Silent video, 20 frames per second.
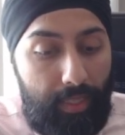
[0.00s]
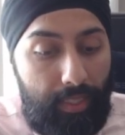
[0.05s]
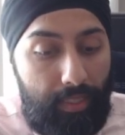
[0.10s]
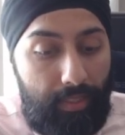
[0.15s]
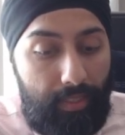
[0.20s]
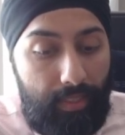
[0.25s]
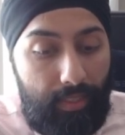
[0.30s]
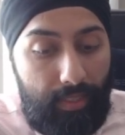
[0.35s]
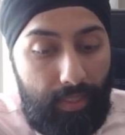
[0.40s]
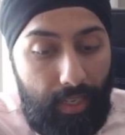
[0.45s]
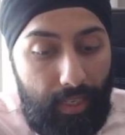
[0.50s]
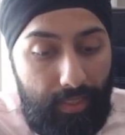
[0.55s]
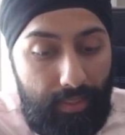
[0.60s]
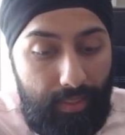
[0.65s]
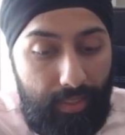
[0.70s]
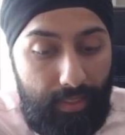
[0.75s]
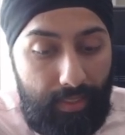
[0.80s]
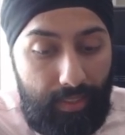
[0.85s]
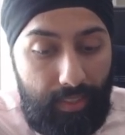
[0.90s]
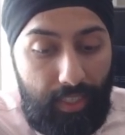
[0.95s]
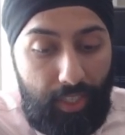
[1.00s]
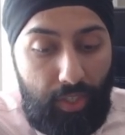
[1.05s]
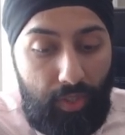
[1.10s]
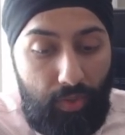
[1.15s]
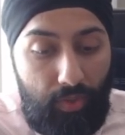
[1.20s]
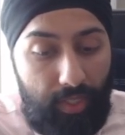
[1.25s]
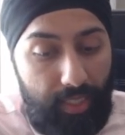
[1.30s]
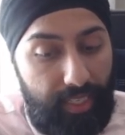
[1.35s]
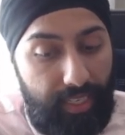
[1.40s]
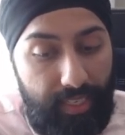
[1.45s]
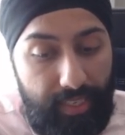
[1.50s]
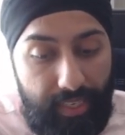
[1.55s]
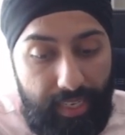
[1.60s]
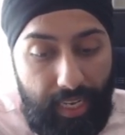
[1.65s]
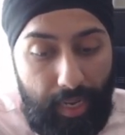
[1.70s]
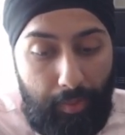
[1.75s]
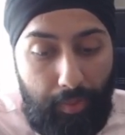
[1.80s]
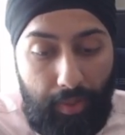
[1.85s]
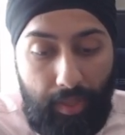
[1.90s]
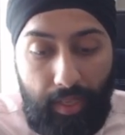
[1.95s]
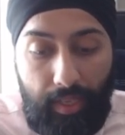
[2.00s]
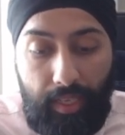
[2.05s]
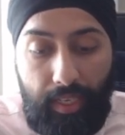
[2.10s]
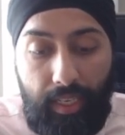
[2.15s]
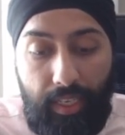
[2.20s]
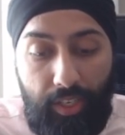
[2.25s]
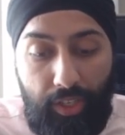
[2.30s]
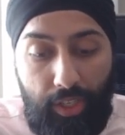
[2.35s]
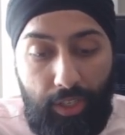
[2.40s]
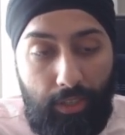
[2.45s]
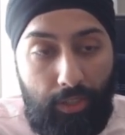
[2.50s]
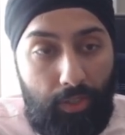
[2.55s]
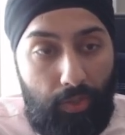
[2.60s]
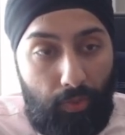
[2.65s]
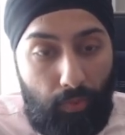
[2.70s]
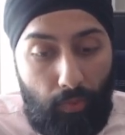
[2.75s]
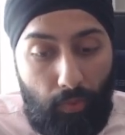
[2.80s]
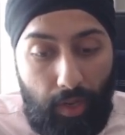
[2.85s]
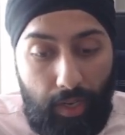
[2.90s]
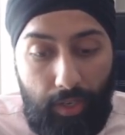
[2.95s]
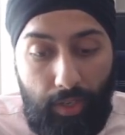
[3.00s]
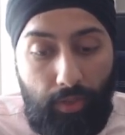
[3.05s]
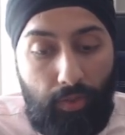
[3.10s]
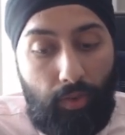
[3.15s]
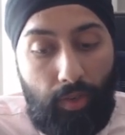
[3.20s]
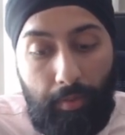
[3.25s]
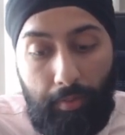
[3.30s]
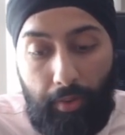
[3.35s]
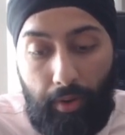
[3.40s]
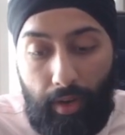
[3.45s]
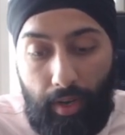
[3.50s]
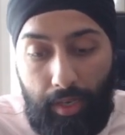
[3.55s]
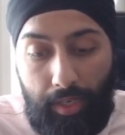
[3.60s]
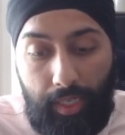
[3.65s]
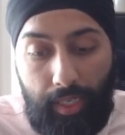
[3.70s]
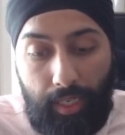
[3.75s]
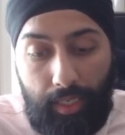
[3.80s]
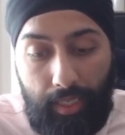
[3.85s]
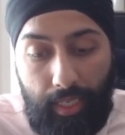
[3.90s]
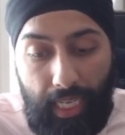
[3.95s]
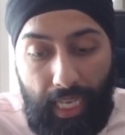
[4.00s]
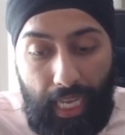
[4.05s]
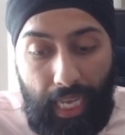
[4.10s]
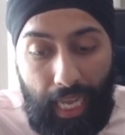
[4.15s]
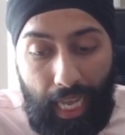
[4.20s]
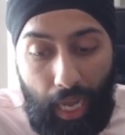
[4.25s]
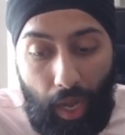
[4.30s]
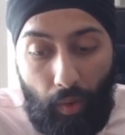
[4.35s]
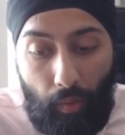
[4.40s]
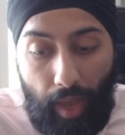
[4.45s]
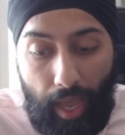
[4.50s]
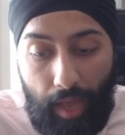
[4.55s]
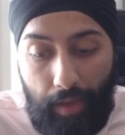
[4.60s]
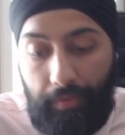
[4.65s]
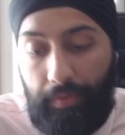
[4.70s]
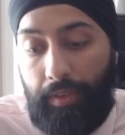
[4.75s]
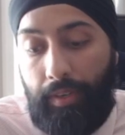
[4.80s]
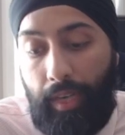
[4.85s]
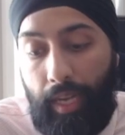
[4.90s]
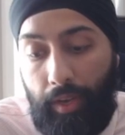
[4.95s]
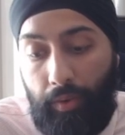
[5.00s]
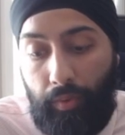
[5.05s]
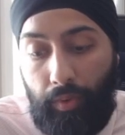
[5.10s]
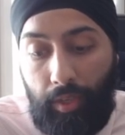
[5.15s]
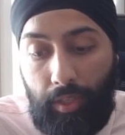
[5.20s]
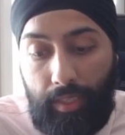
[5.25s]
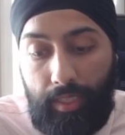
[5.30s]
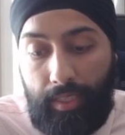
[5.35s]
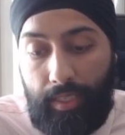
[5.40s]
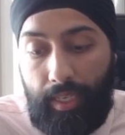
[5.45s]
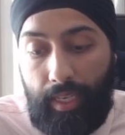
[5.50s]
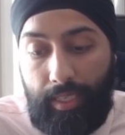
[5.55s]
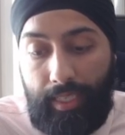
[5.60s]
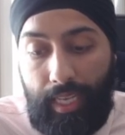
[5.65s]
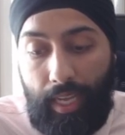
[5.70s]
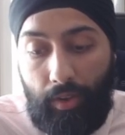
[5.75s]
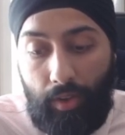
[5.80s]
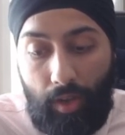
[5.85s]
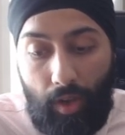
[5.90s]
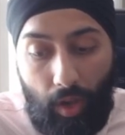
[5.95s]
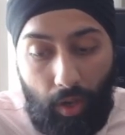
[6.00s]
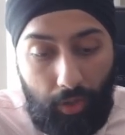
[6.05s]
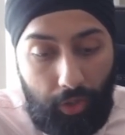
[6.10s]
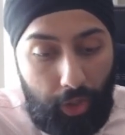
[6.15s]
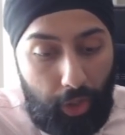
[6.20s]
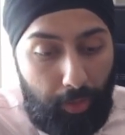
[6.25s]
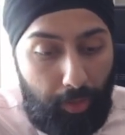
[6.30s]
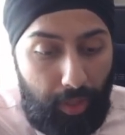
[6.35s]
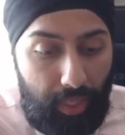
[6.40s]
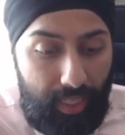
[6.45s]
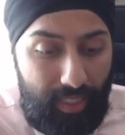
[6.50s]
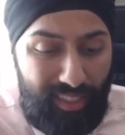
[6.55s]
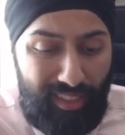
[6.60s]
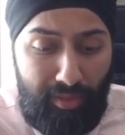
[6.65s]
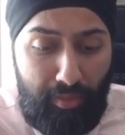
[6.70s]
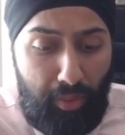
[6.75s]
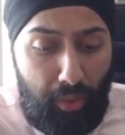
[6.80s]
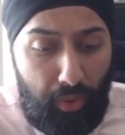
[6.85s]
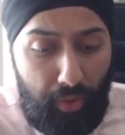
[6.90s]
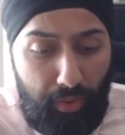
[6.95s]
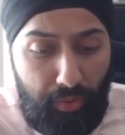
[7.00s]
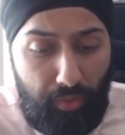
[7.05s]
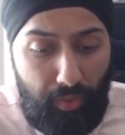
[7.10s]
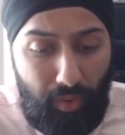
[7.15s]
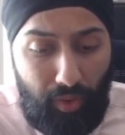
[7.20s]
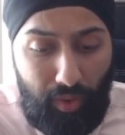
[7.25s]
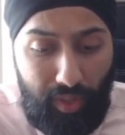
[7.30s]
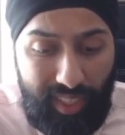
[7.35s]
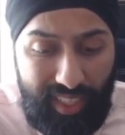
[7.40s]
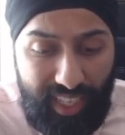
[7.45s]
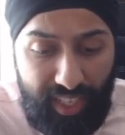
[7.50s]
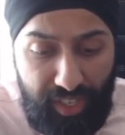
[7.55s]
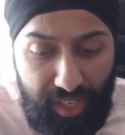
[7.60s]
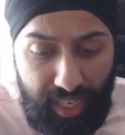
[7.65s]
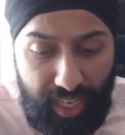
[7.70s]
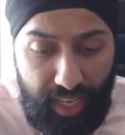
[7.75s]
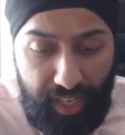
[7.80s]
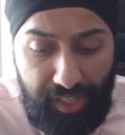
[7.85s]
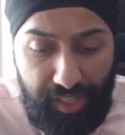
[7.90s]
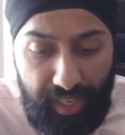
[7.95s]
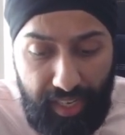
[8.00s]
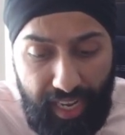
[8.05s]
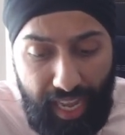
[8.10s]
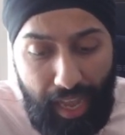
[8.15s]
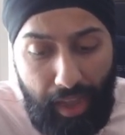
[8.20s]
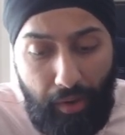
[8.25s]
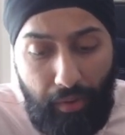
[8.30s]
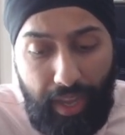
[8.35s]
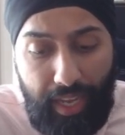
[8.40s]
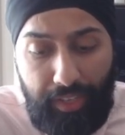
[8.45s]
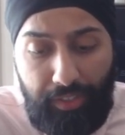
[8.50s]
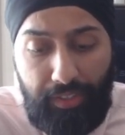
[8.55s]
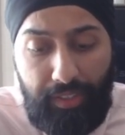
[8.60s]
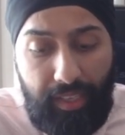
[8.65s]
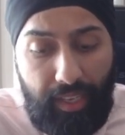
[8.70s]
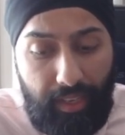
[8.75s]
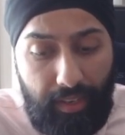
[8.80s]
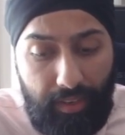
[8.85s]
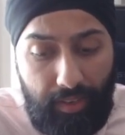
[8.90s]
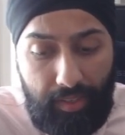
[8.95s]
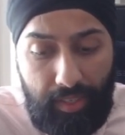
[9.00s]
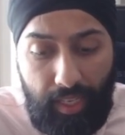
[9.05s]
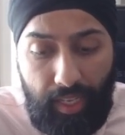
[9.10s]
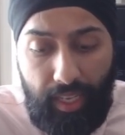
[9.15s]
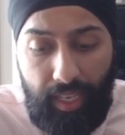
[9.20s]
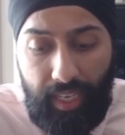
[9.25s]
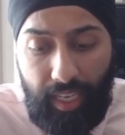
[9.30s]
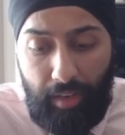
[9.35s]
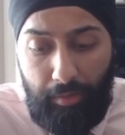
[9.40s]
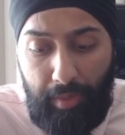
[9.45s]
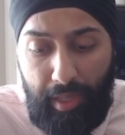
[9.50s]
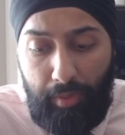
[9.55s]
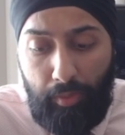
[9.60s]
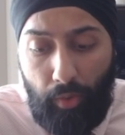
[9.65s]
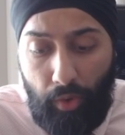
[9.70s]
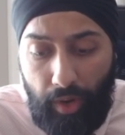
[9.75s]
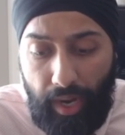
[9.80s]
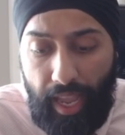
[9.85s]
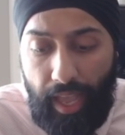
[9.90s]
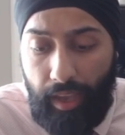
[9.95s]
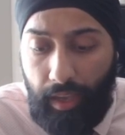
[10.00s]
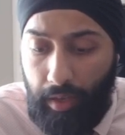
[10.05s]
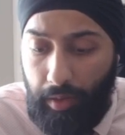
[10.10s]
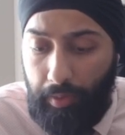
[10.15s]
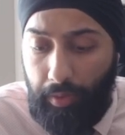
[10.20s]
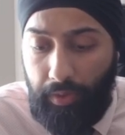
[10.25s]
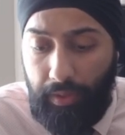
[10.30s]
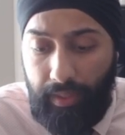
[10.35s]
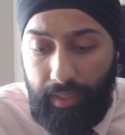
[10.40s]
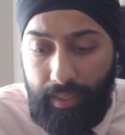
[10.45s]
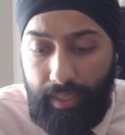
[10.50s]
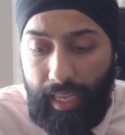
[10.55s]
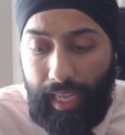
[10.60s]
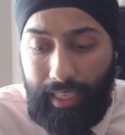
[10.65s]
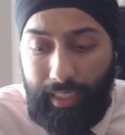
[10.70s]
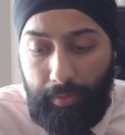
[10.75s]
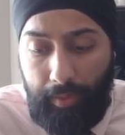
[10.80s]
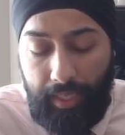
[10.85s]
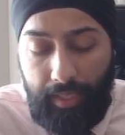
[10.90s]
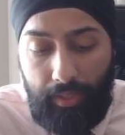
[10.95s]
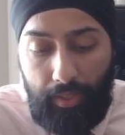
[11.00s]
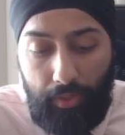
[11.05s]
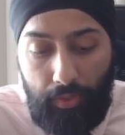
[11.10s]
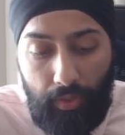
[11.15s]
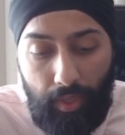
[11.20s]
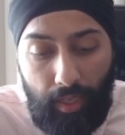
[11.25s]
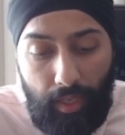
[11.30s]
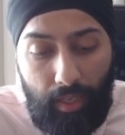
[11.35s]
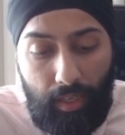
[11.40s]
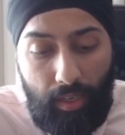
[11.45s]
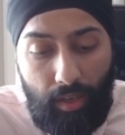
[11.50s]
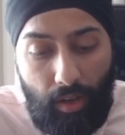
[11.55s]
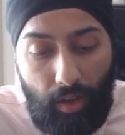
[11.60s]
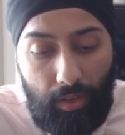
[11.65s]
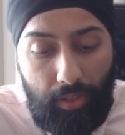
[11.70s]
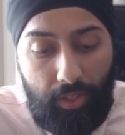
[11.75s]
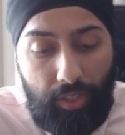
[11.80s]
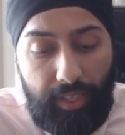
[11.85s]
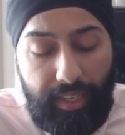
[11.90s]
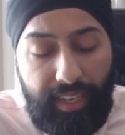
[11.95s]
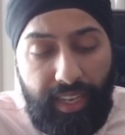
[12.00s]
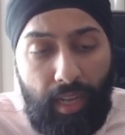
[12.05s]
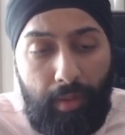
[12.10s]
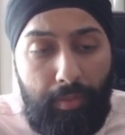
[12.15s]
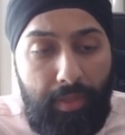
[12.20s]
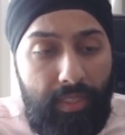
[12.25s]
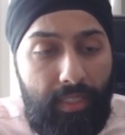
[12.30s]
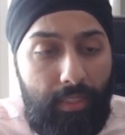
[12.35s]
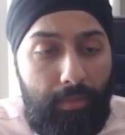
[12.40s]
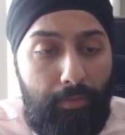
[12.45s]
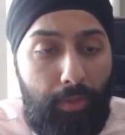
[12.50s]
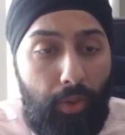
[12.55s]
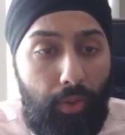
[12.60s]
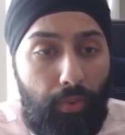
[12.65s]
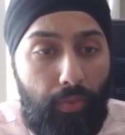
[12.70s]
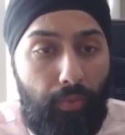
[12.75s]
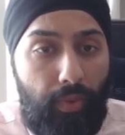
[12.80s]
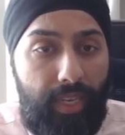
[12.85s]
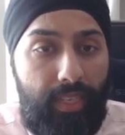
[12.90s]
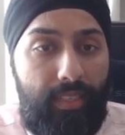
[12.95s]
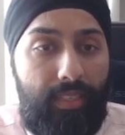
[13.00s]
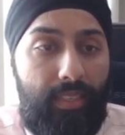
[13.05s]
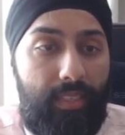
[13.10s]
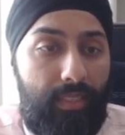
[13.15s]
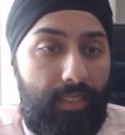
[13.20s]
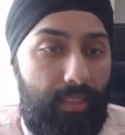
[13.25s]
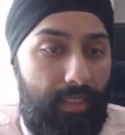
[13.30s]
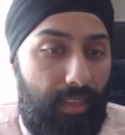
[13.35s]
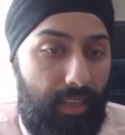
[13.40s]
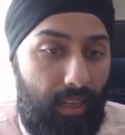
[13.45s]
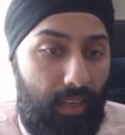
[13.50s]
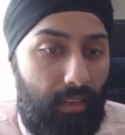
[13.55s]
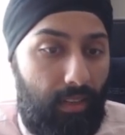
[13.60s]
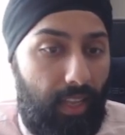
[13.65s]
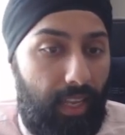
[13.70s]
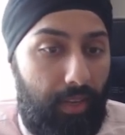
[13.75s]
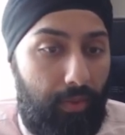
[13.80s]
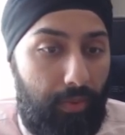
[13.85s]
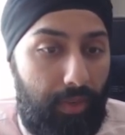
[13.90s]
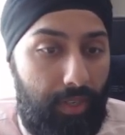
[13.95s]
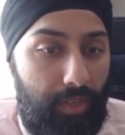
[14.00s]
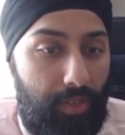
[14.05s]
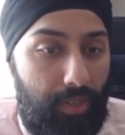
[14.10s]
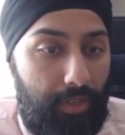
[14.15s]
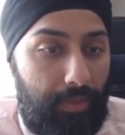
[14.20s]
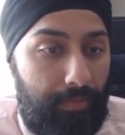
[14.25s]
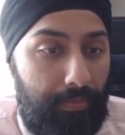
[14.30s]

to discuss these issues in depth in just one short project. However, I will discuss how culture plays an important role in education and how educators can be more equitable in this aspect too. Culture encompasses both race and language.